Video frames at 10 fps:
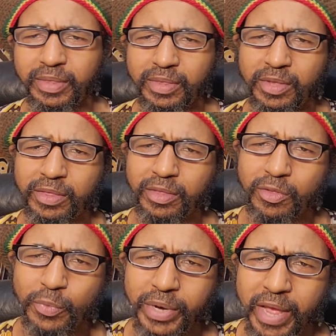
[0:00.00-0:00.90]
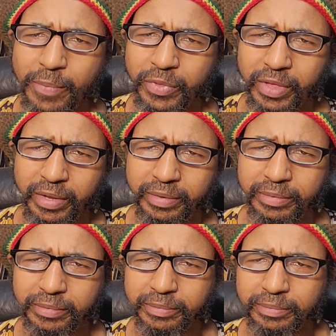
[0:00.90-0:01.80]
This is the redemption.
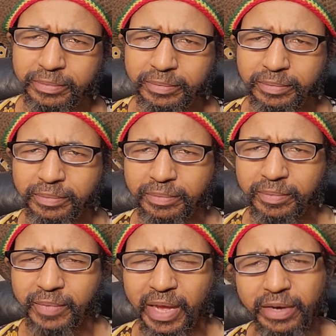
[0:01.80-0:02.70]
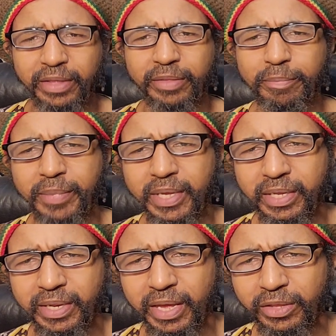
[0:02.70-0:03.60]
That doesn't
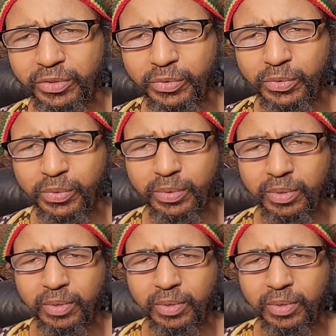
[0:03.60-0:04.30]
mean that you,